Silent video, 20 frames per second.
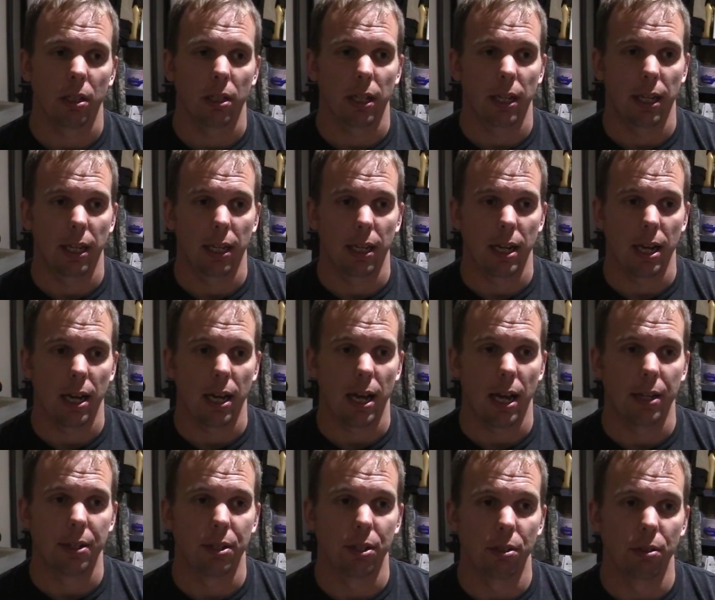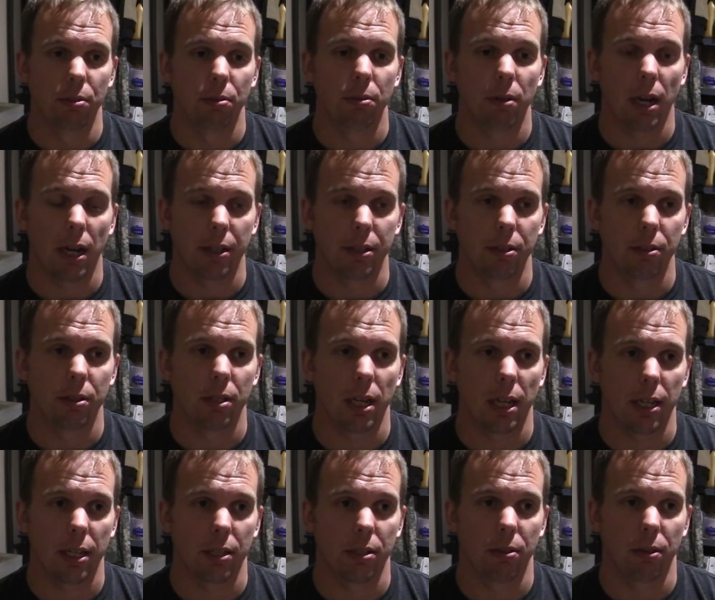And I do
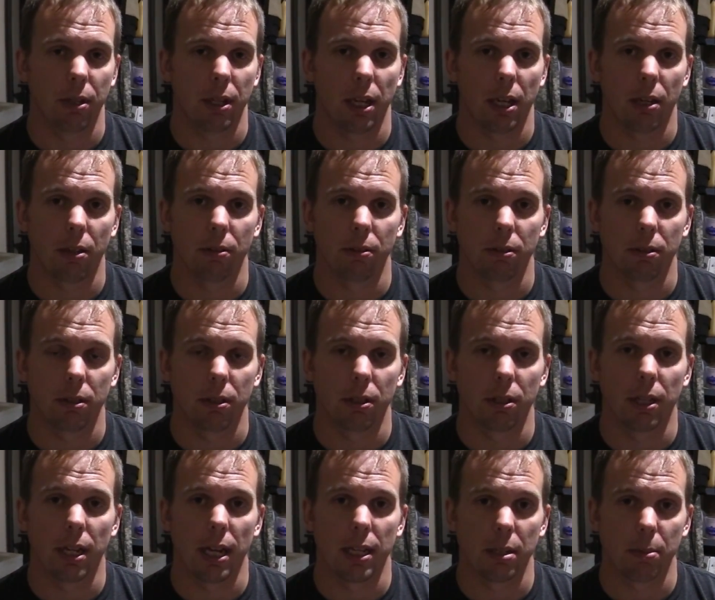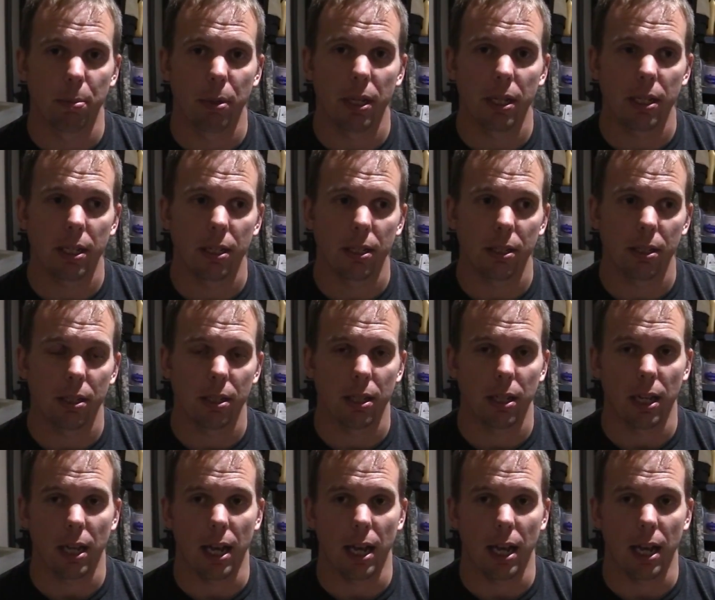take into account your guys' opinions.